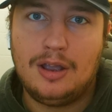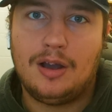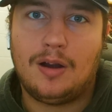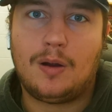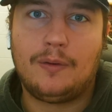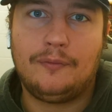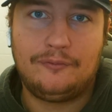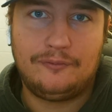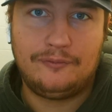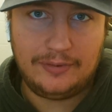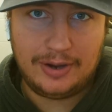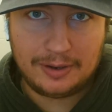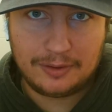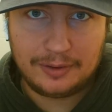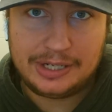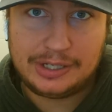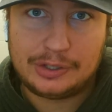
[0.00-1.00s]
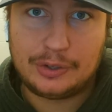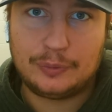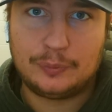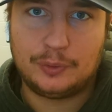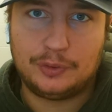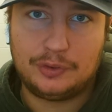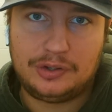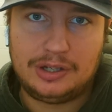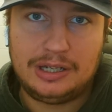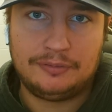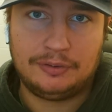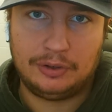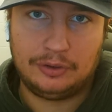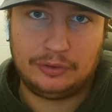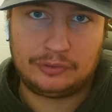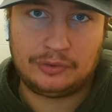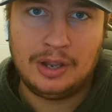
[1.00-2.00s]
are very good
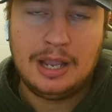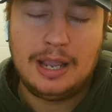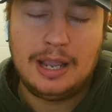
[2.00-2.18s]
receivers.